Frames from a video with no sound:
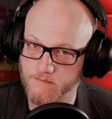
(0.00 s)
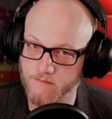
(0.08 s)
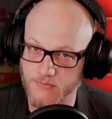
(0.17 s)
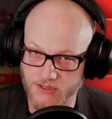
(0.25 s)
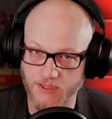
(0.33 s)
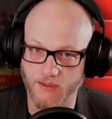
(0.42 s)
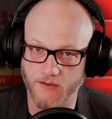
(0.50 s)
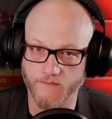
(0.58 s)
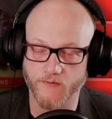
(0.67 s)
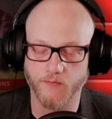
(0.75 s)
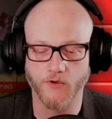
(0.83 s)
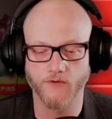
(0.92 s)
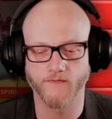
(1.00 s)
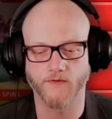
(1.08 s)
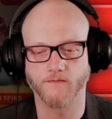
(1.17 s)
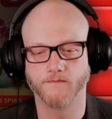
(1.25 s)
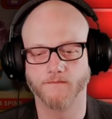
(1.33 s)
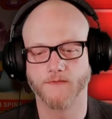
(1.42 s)
seal of approval.
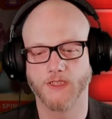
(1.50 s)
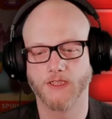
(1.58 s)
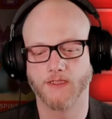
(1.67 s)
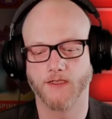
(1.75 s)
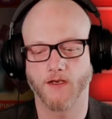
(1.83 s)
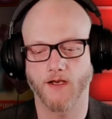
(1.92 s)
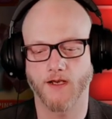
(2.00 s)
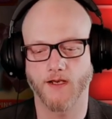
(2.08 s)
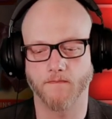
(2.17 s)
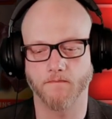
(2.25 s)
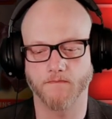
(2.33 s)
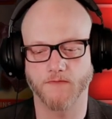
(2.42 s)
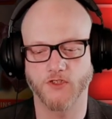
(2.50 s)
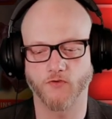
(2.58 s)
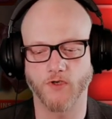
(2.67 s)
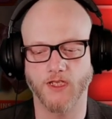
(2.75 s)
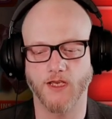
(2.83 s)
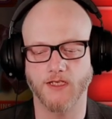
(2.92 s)

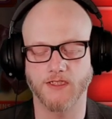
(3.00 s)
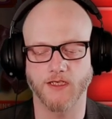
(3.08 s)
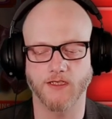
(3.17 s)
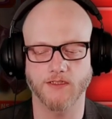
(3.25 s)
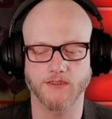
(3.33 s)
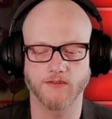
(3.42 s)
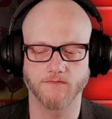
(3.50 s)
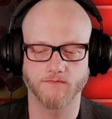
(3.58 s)
28 tickets,